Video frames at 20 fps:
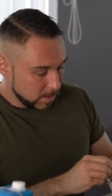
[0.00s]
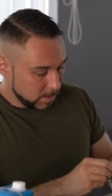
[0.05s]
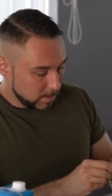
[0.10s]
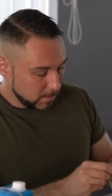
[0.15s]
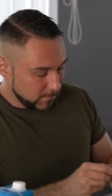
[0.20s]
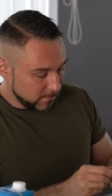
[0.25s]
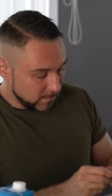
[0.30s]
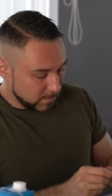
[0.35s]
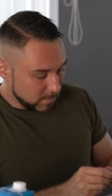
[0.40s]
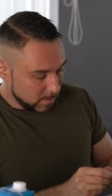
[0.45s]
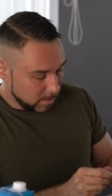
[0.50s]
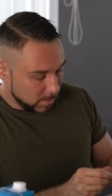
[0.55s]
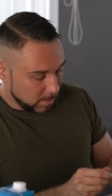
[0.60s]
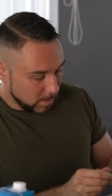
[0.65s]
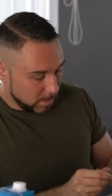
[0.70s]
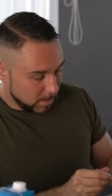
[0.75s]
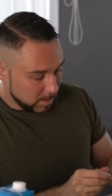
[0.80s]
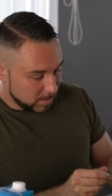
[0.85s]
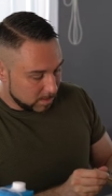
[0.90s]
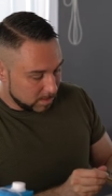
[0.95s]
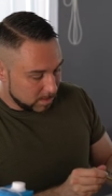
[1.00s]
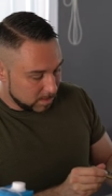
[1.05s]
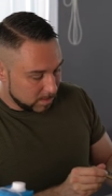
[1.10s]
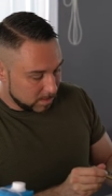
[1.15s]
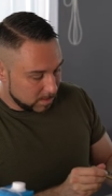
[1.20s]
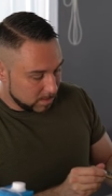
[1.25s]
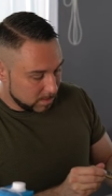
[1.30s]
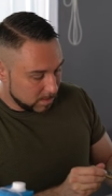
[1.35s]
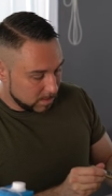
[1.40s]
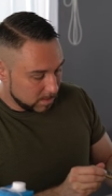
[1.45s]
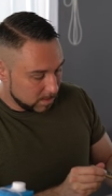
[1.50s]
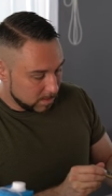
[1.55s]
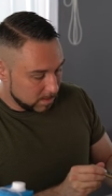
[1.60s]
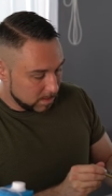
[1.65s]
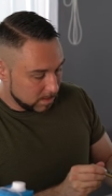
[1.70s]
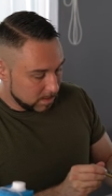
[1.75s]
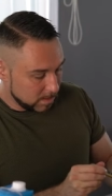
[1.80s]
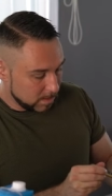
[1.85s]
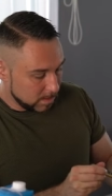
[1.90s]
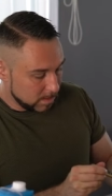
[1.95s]
Good for the heart,
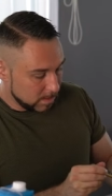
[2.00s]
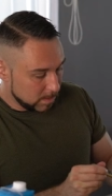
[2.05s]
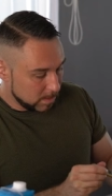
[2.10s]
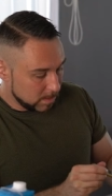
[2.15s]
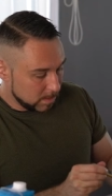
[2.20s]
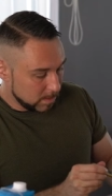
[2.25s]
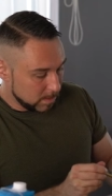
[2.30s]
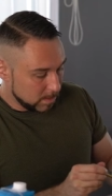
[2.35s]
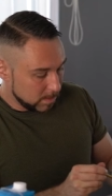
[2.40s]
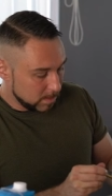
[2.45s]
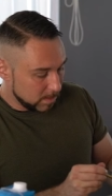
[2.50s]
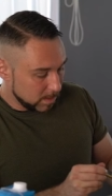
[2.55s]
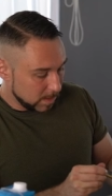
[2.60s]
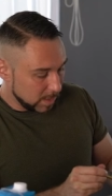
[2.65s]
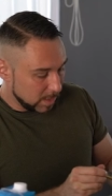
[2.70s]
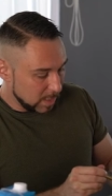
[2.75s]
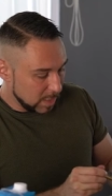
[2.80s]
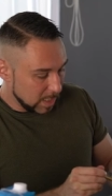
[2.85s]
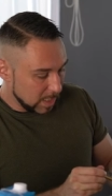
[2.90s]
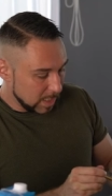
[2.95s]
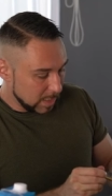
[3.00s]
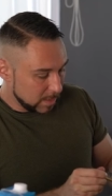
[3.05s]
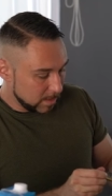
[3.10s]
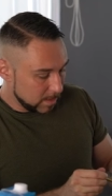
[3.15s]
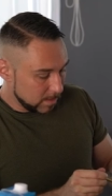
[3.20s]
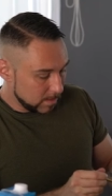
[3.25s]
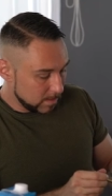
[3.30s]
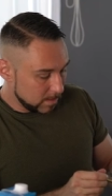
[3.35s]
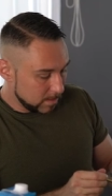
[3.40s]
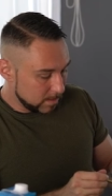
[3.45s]
the gut,